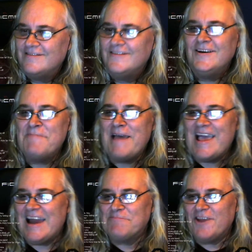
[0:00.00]
Look at the
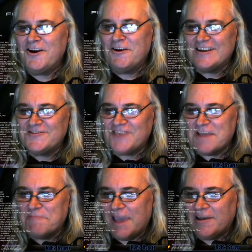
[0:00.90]
man up there doing his
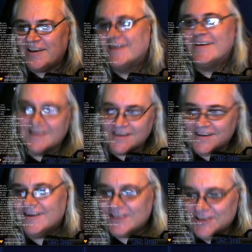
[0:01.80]
thing, baby.
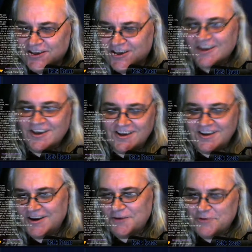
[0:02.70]
Looking
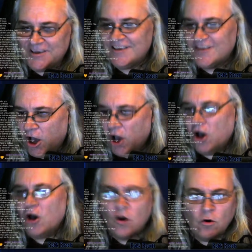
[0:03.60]
good. Here we
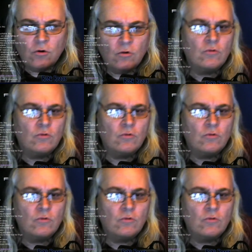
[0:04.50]
go.